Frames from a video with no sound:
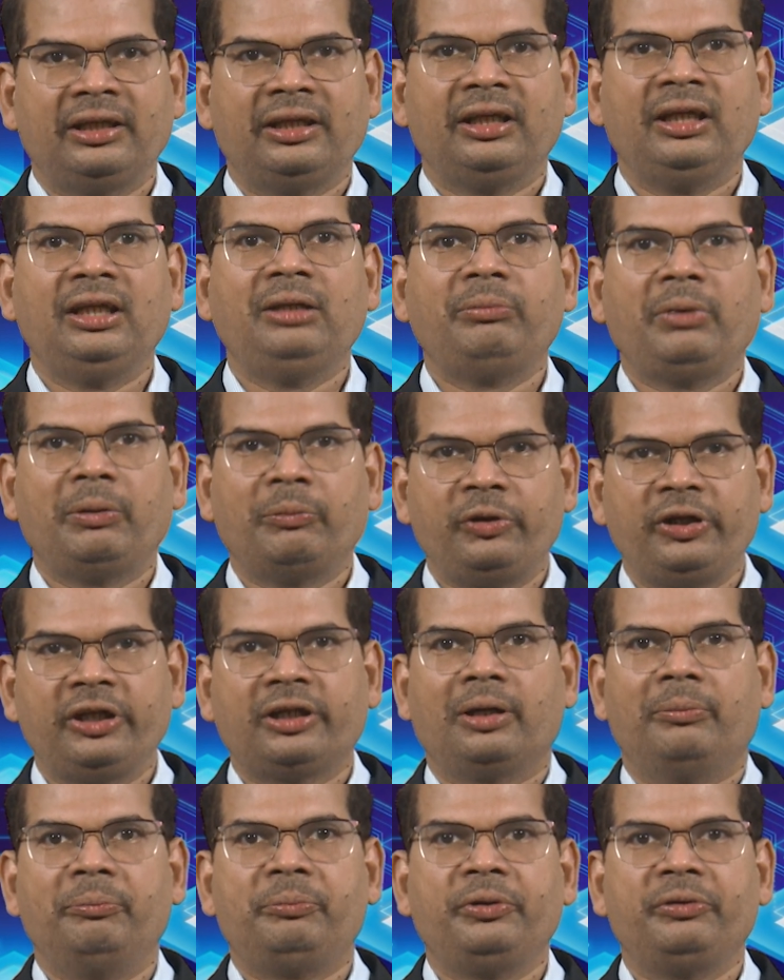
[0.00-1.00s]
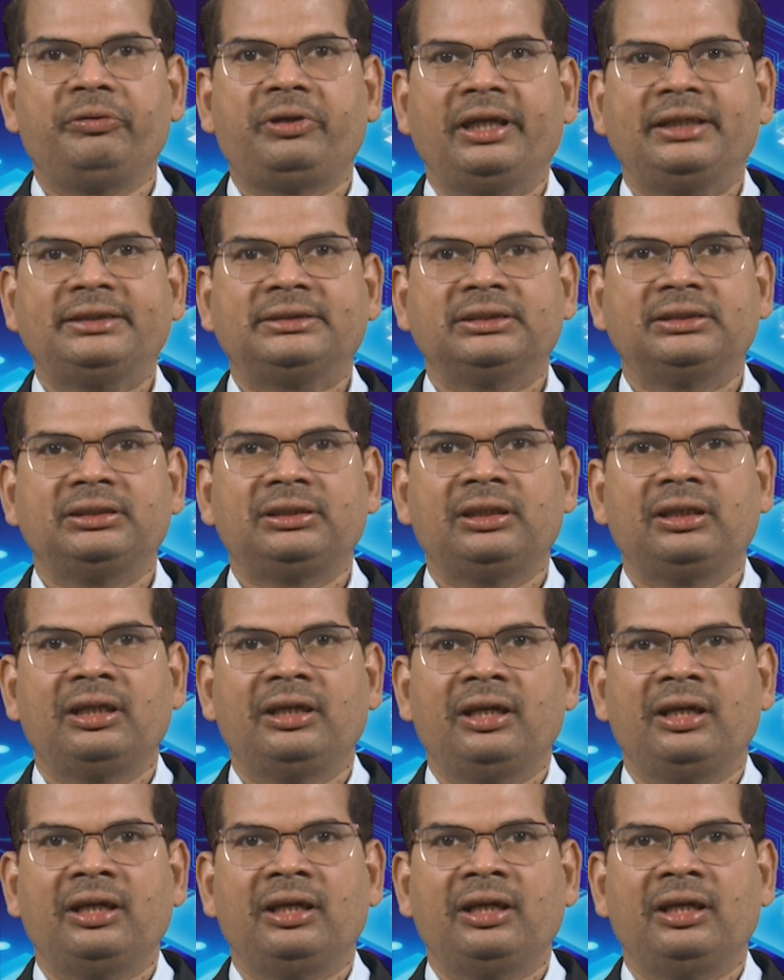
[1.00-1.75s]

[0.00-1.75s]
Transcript: in-memory computation,